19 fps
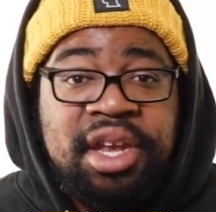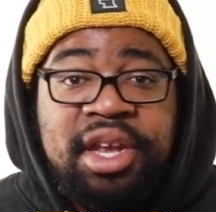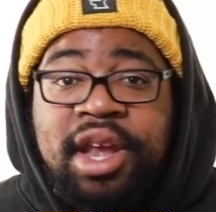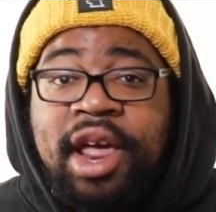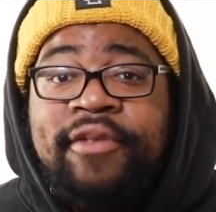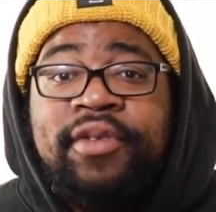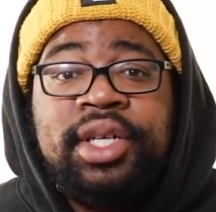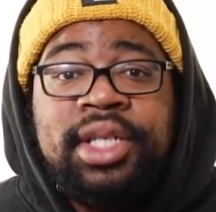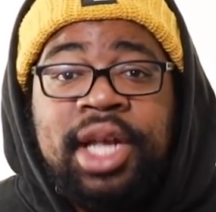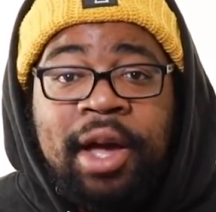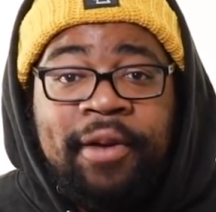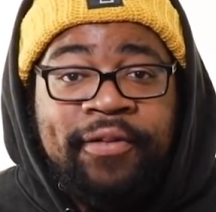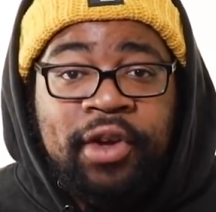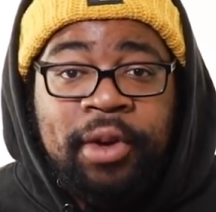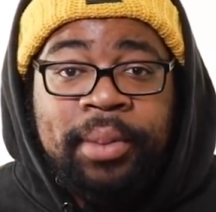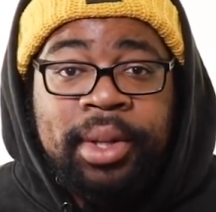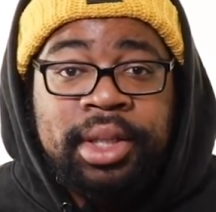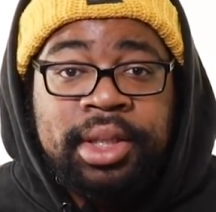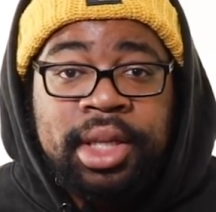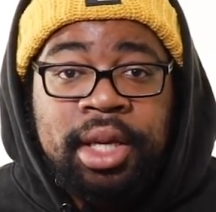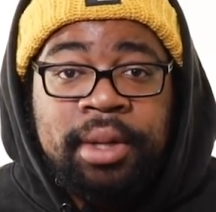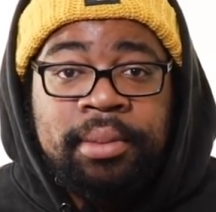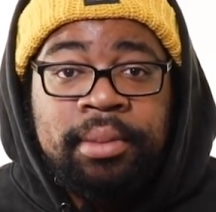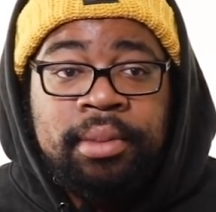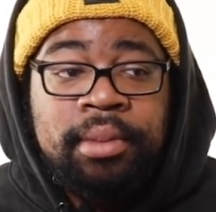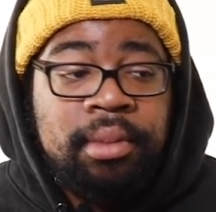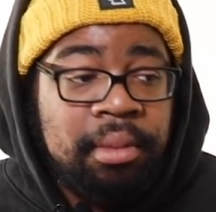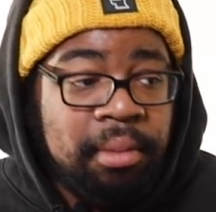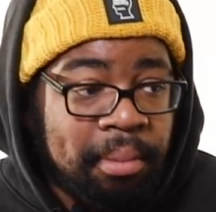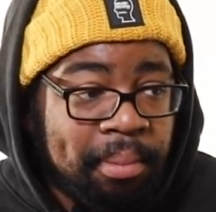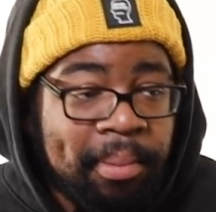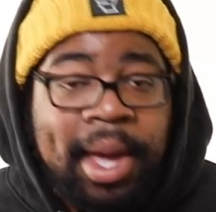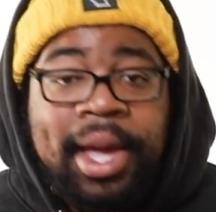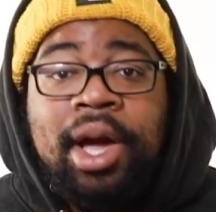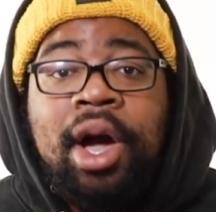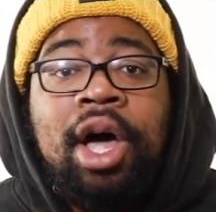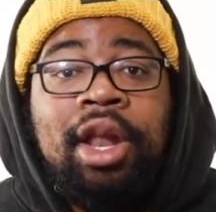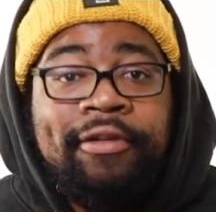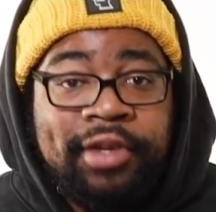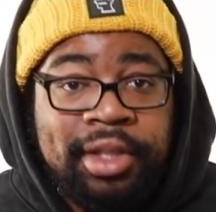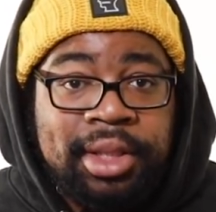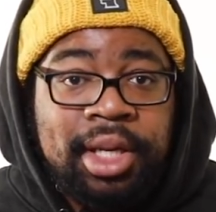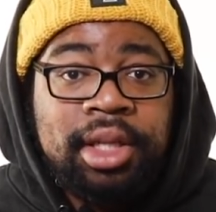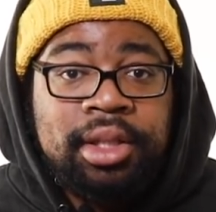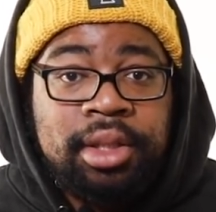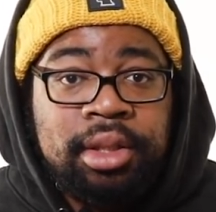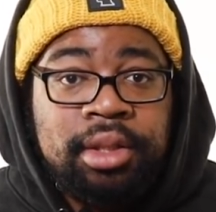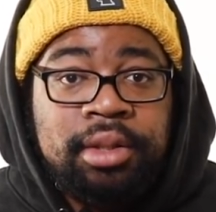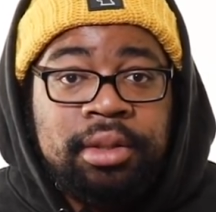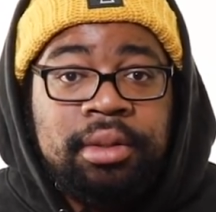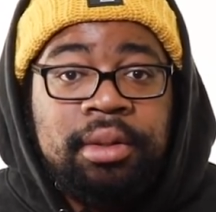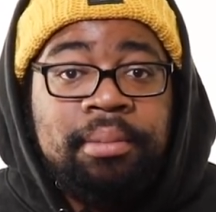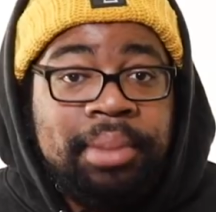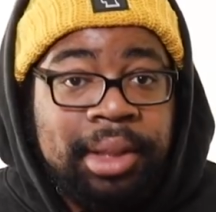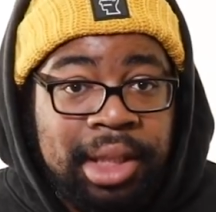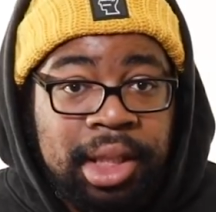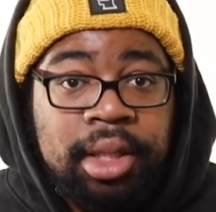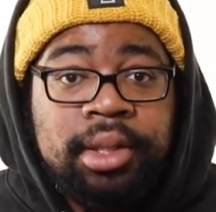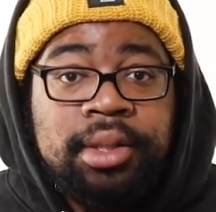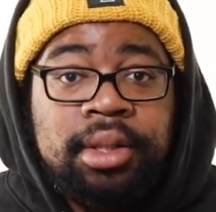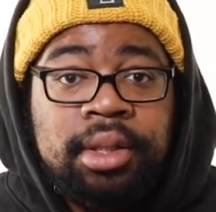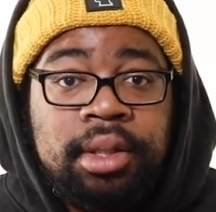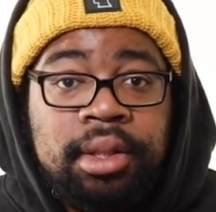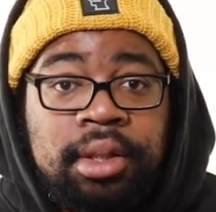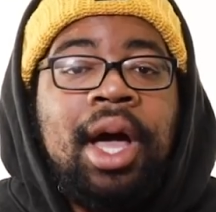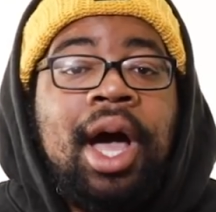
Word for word: Never stop filming Tim. Make all of his sections, please.